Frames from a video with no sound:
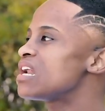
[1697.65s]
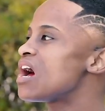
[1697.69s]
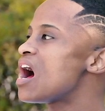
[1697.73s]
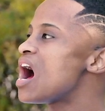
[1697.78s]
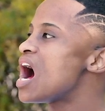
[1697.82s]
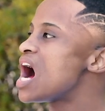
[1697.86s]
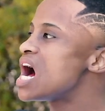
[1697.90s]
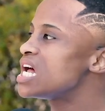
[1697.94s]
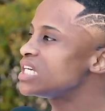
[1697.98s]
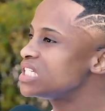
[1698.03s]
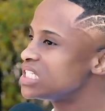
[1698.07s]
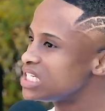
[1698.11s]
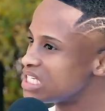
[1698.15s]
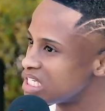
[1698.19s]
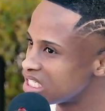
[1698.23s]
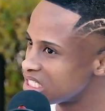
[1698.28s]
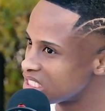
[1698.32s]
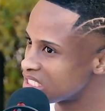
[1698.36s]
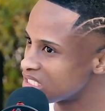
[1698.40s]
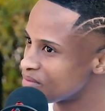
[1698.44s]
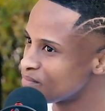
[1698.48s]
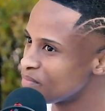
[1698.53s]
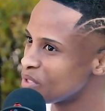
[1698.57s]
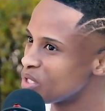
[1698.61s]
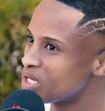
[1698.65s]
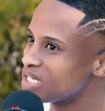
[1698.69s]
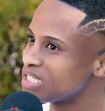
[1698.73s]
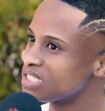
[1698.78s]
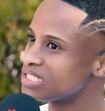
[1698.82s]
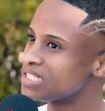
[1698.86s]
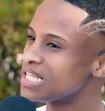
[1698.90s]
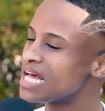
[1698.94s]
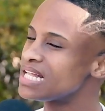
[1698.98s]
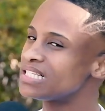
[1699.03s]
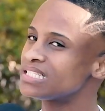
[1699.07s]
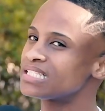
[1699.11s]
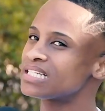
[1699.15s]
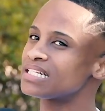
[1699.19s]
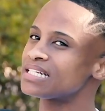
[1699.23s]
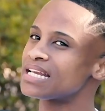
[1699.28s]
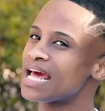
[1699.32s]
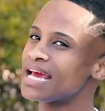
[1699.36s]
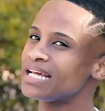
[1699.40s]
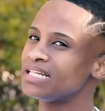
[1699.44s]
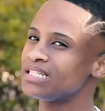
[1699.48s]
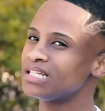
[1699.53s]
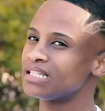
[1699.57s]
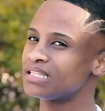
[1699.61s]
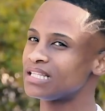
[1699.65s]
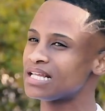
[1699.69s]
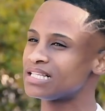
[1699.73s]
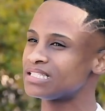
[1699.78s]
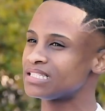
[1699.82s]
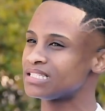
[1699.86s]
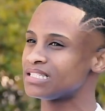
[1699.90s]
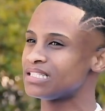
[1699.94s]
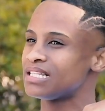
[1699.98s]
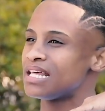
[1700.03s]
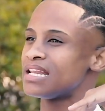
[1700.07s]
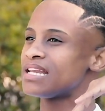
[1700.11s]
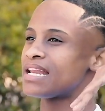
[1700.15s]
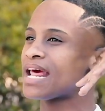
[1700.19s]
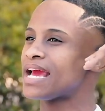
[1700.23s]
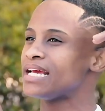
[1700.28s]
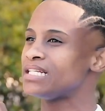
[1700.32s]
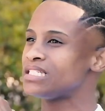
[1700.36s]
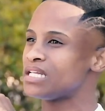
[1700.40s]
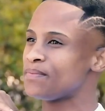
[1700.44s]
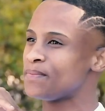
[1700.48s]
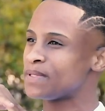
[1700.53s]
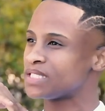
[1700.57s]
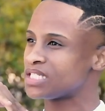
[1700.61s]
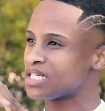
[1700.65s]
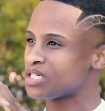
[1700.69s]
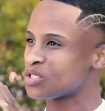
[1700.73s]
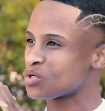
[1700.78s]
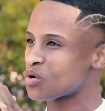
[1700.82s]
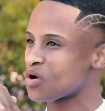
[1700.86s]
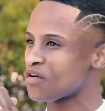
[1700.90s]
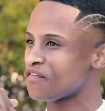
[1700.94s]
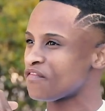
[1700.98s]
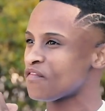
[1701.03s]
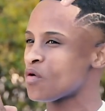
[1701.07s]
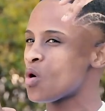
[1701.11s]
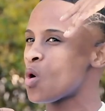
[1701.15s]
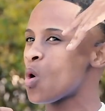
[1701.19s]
artist because that's the 90% of